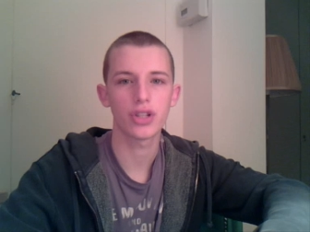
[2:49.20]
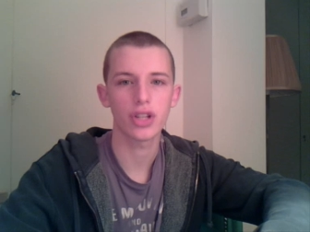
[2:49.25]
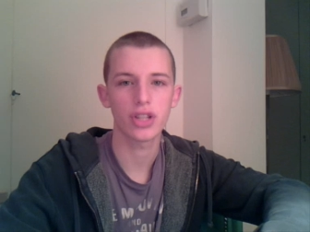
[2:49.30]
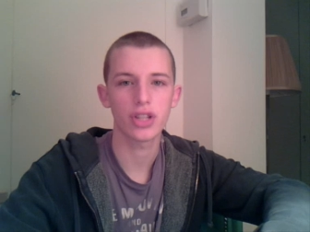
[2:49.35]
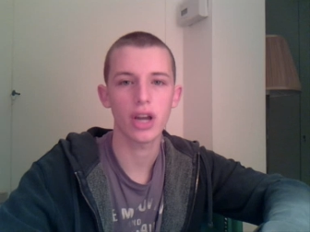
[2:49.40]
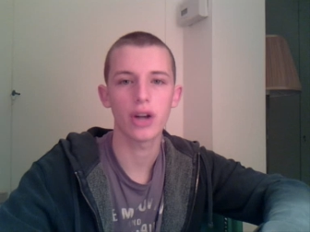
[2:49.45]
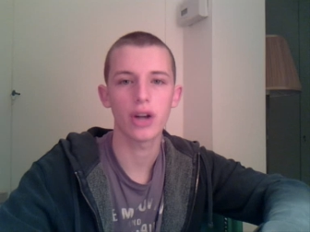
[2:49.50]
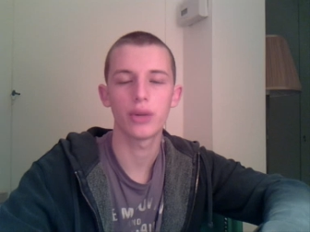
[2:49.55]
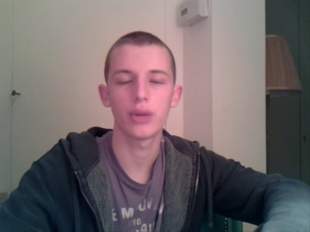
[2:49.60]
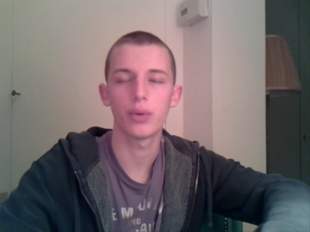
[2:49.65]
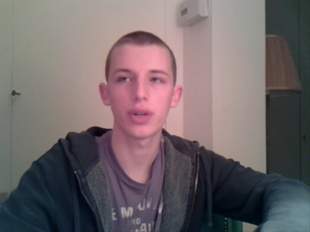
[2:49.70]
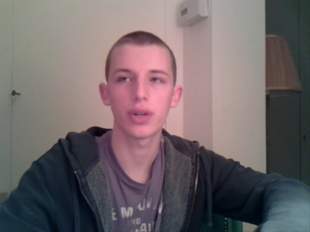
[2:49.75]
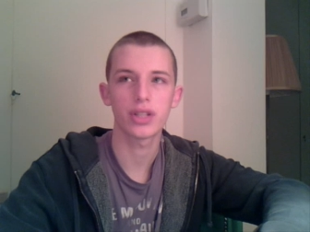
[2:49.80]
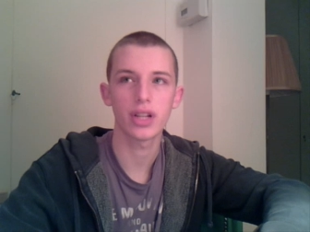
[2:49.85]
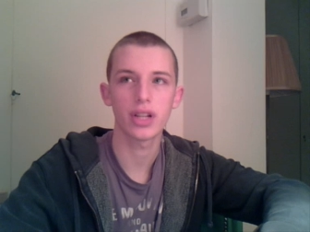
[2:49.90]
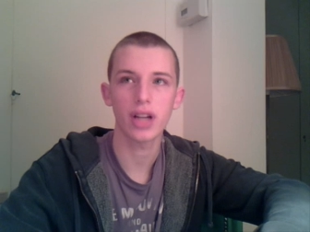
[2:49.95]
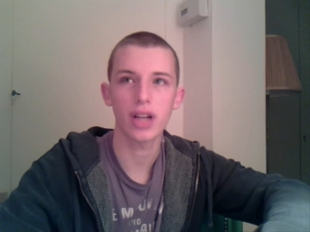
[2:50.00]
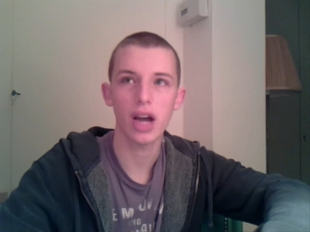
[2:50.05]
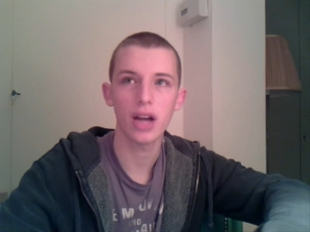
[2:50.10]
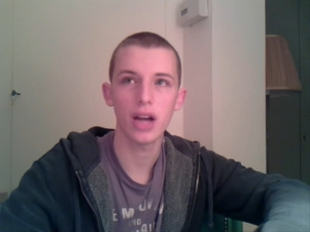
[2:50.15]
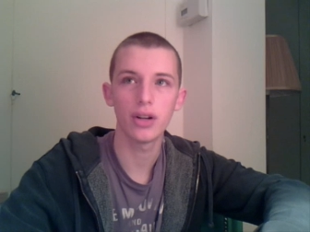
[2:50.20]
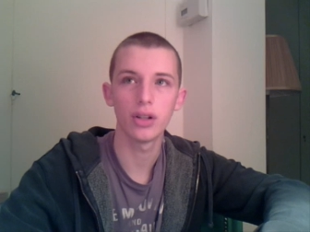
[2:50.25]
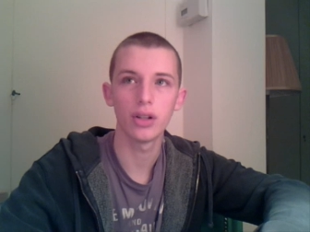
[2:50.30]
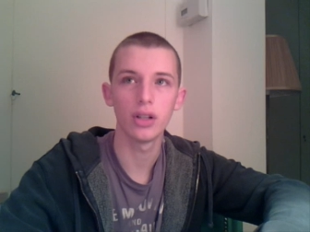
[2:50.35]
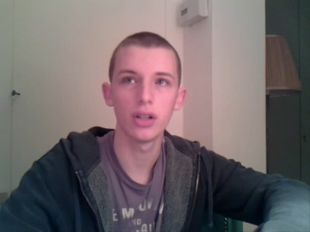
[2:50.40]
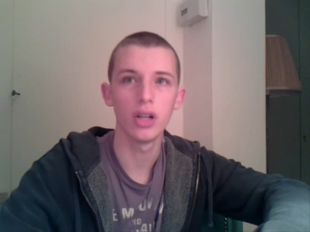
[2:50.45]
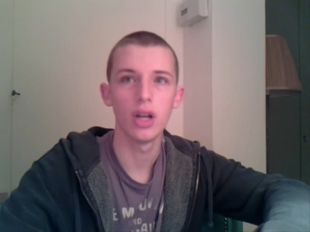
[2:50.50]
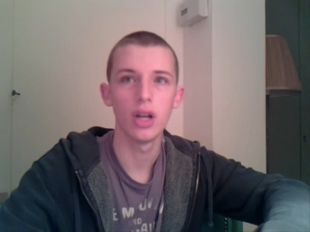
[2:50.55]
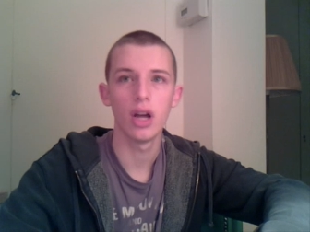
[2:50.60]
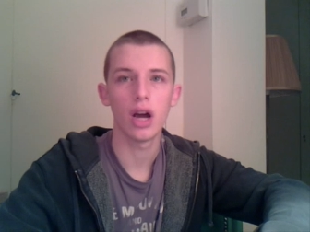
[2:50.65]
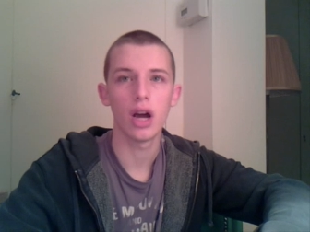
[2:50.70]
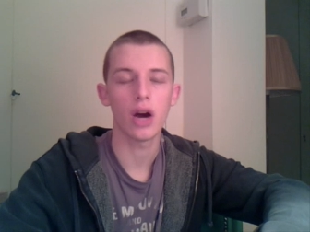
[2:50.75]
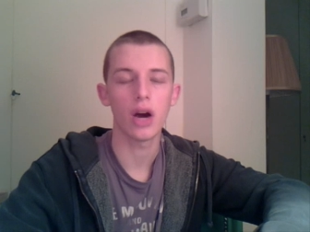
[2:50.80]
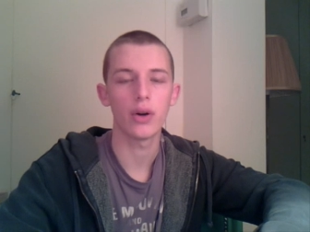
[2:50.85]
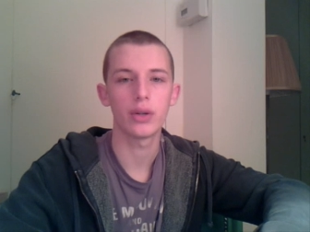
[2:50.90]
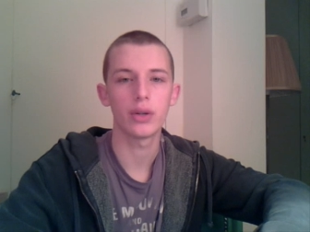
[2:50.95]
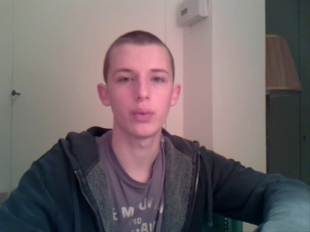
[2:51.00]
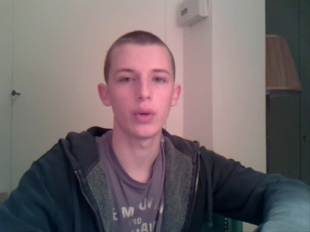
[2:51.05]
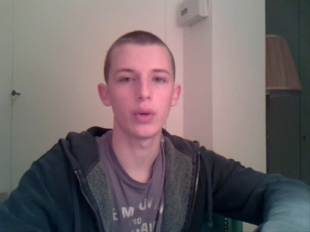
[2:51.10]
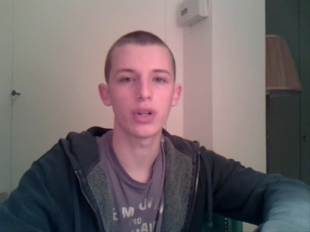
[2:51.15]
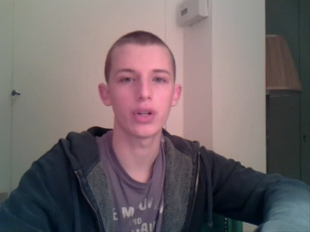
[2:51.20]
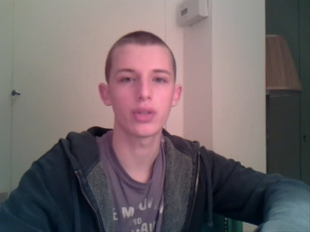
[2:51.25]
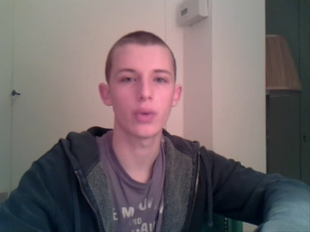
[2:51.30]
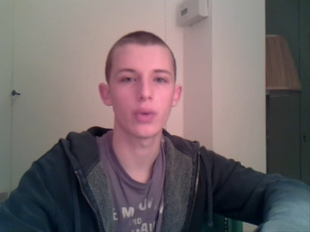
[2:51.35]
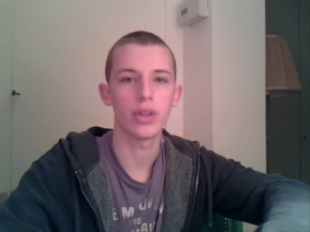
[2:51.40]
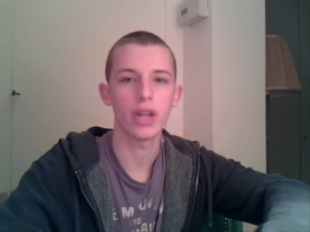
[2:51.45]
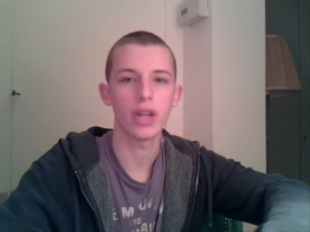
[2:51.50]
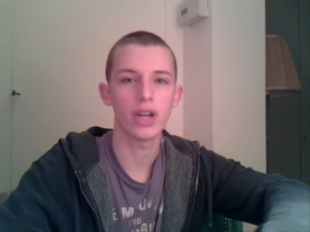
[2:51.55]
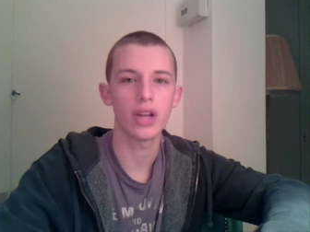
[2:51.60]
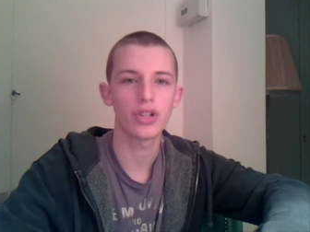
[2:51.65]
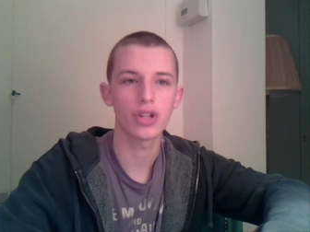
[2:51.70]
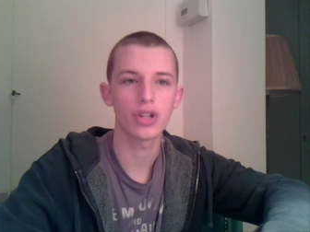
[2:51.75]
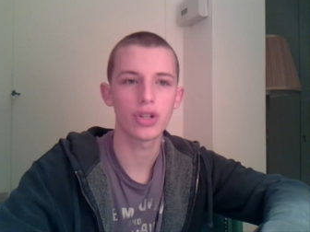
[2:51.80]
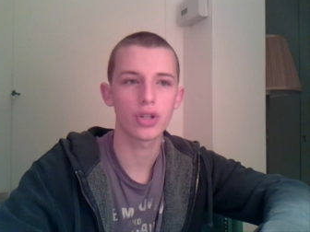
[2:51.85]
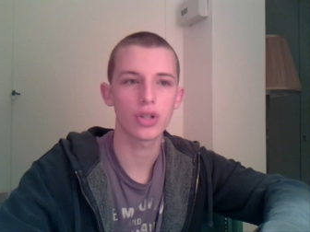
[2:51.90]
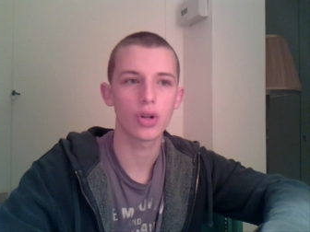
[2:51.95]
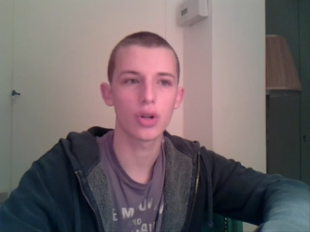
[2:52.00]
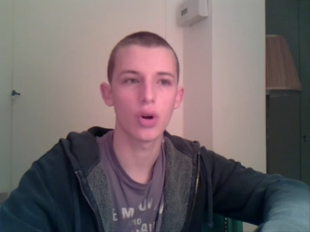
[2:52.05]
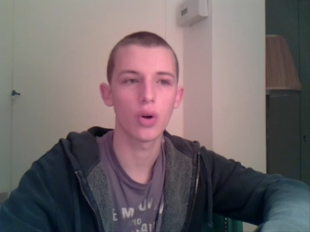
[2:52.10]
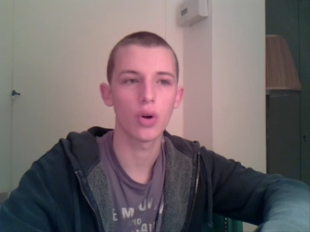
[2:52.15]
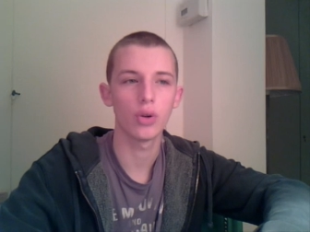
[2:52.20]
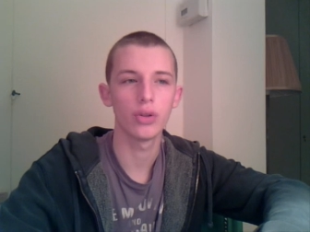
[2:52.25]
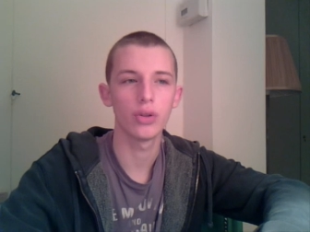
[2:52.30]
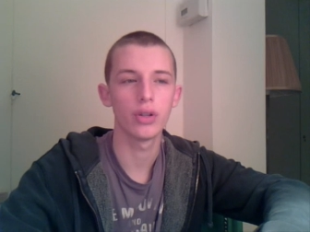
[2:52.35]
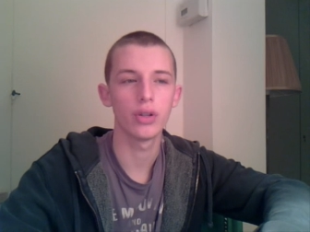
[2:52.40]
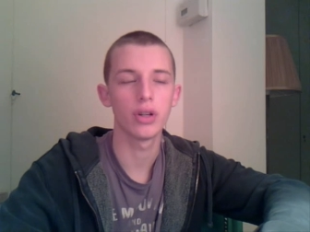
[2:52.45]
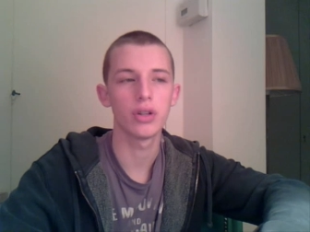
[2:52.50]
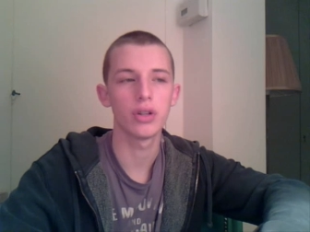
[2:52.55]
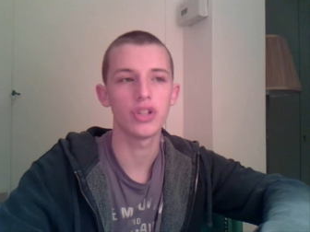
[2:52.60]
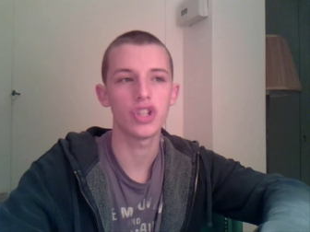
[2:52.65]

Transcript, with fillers: as how it works at idle, how it works when the engine is cold, uh,